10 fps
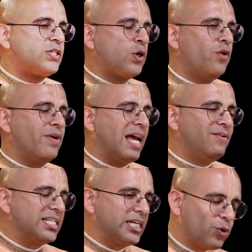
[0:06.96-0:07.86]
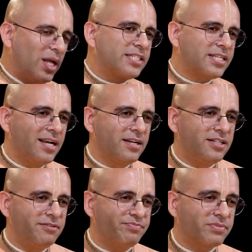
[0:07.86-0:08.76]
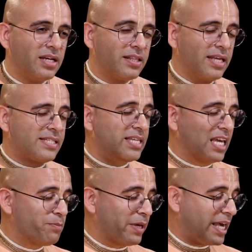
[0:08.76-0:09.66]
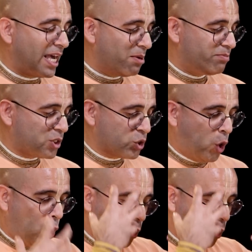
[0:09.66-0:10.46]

So when I was in 12th standard, this thing became so